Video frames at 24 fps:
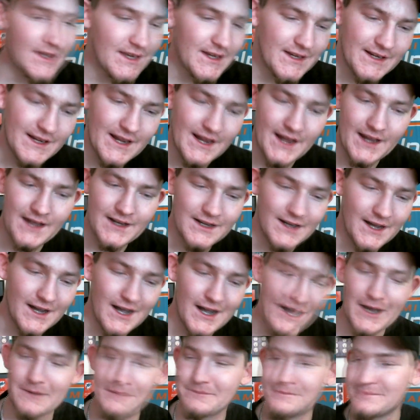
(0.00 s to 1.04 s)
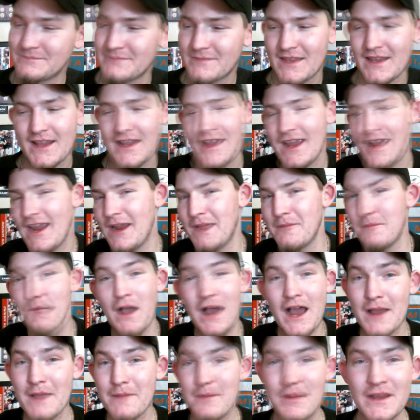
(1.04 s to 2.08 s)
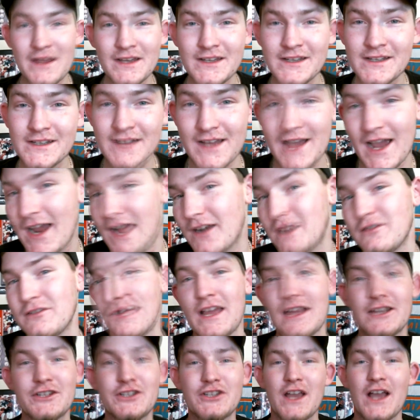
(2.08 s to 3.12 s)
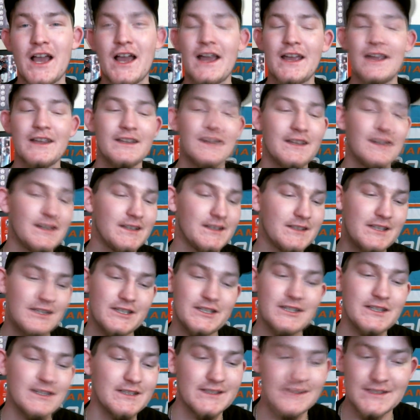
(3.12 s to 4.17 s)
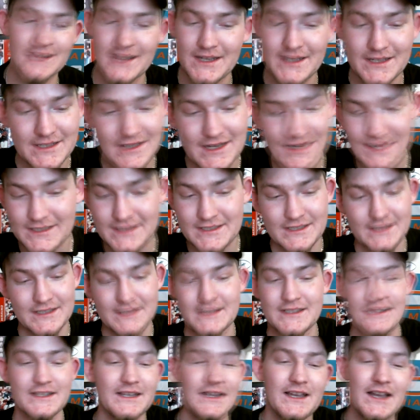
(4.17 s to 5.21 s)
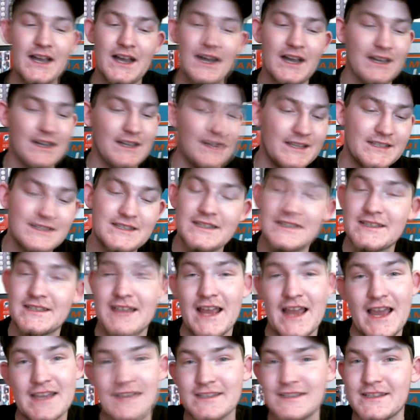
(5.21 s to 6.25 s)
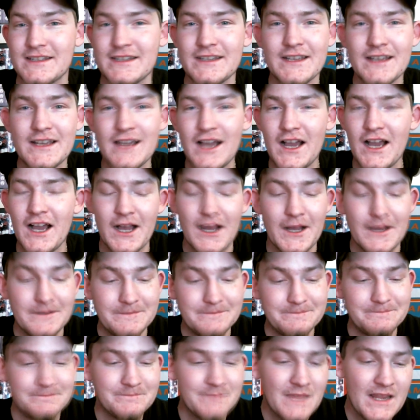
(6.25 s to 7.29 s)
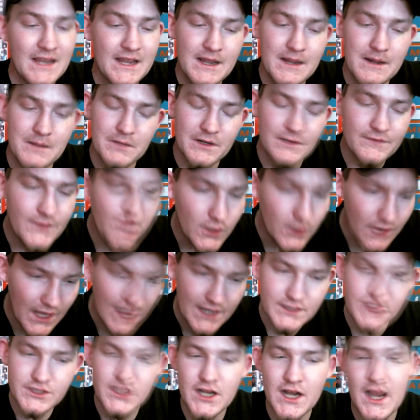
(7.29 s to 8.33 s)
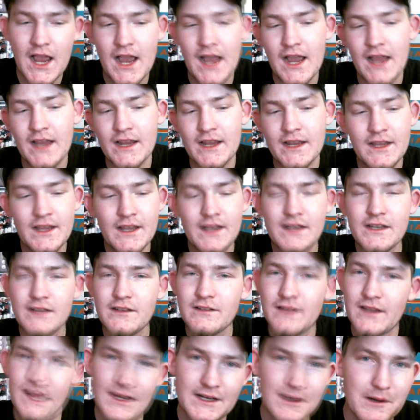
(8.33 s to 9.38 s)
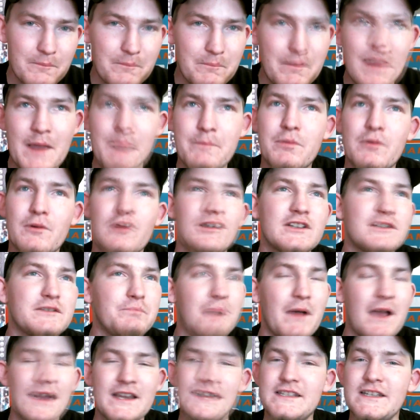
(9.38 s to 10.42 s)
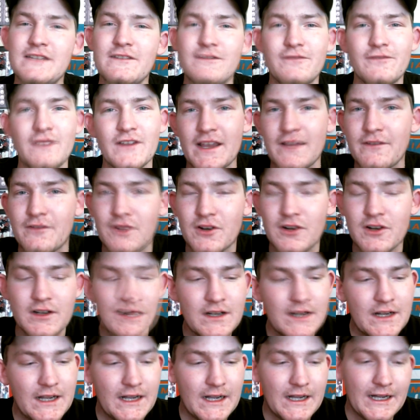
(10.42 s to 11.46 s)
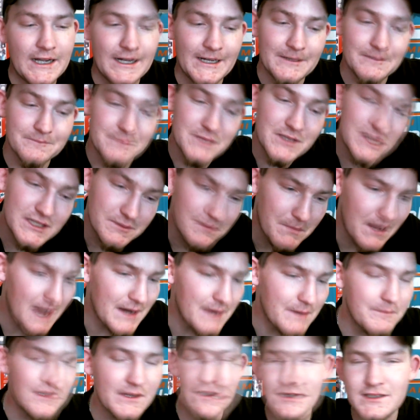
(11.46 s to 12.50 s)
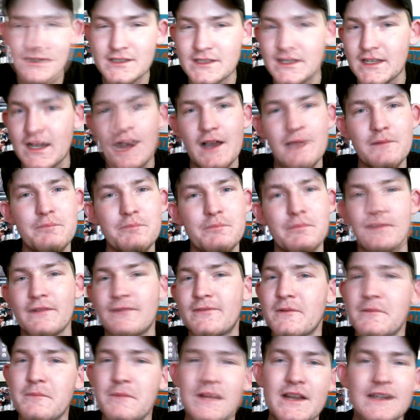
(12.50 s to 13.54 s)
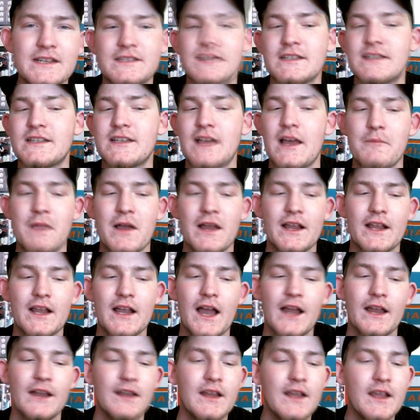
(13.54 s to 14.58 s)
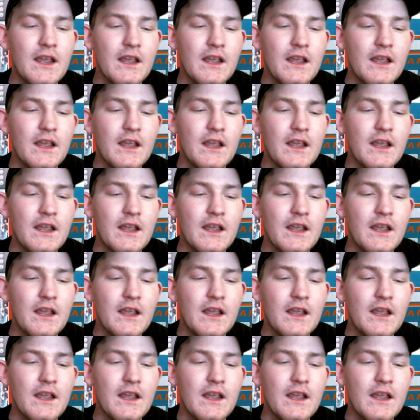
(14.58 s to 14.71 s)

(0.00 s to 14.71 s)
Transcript: Yeah. Um, in my opinion, I don't like chai. This shit is, it, it's just, ah, it's just nasty. Um, but if you like chai, you like a pepper, spicy flavor, um, this might be your stuff, but for me, it's just not my kind.